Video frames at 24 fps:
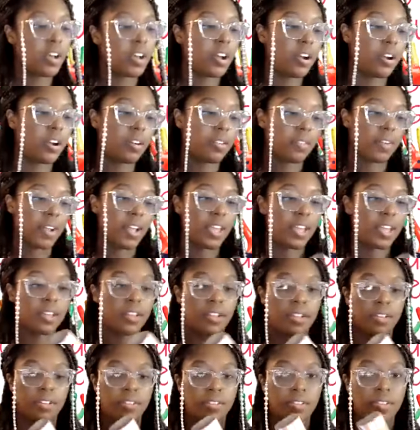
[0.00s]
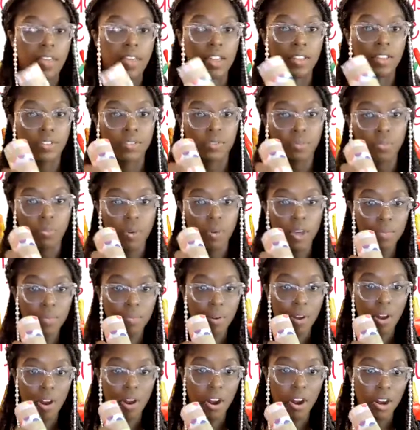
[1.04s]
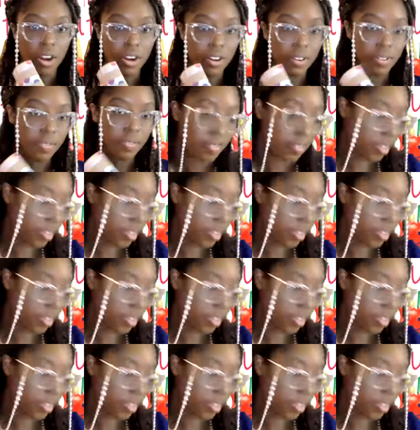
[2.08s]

All right, so that's one part.